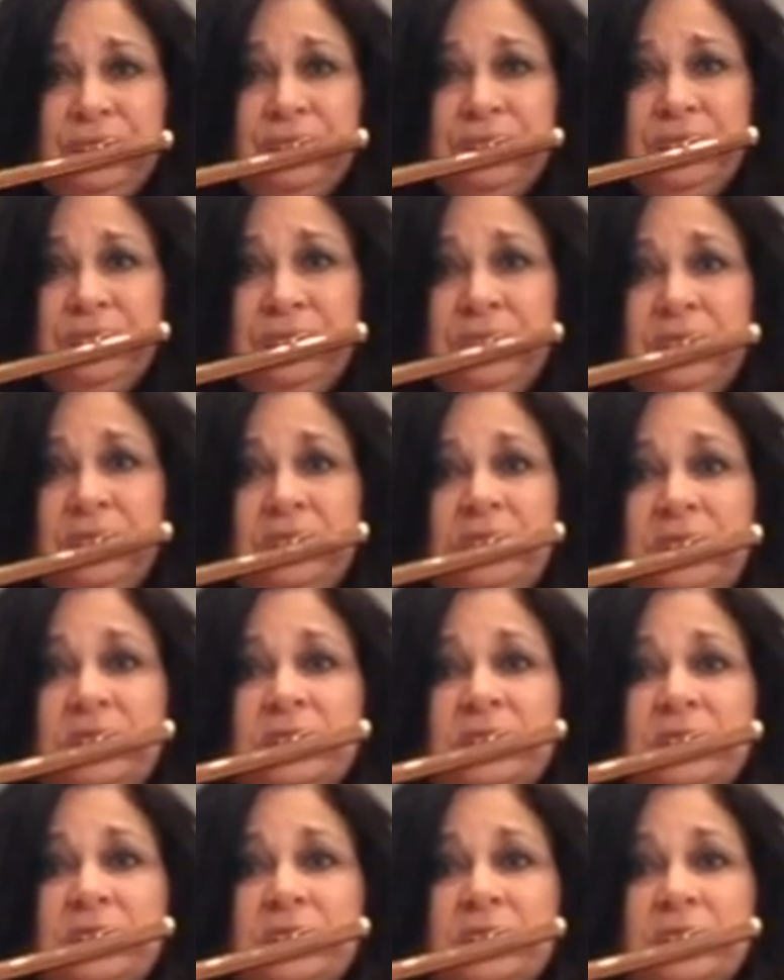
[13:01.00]

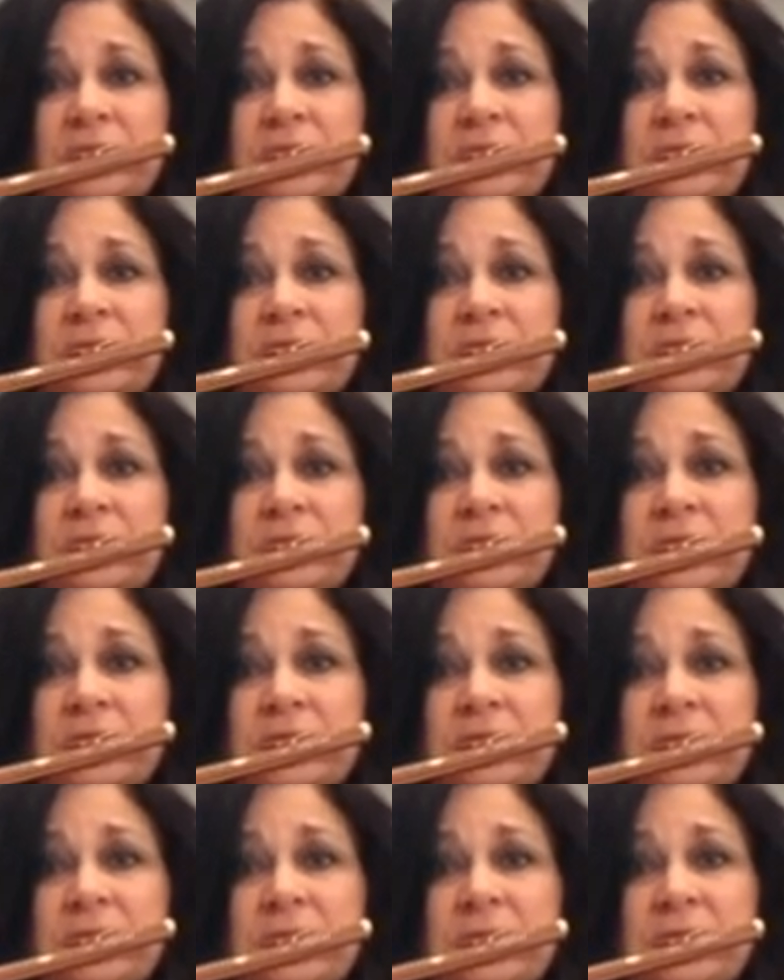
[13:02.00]

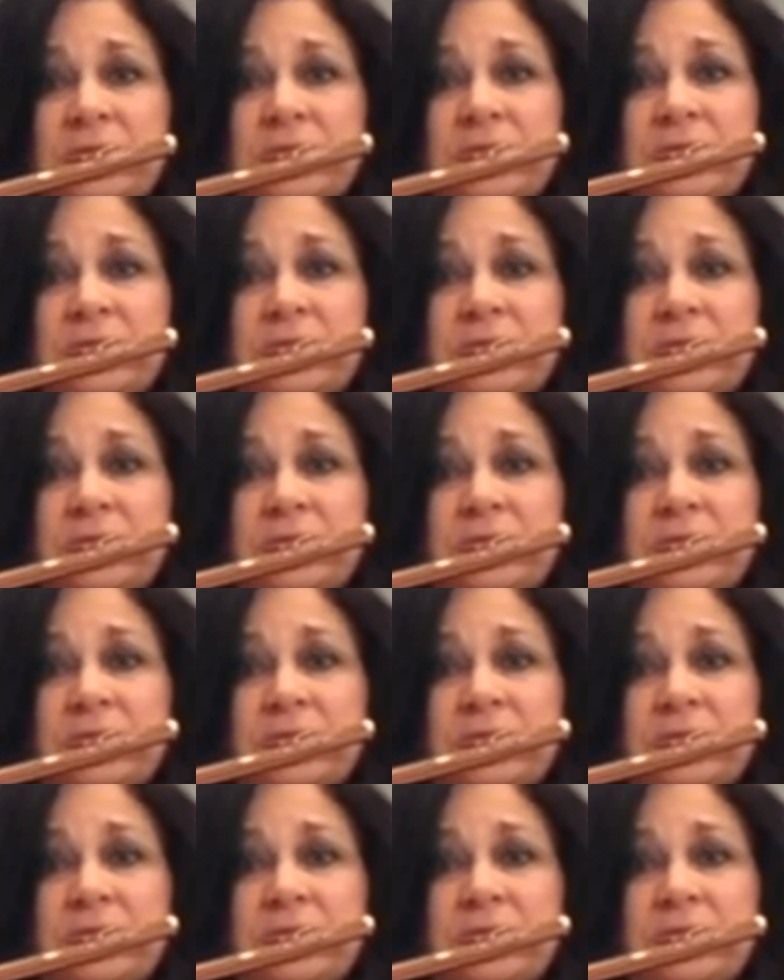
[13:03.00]
(silence)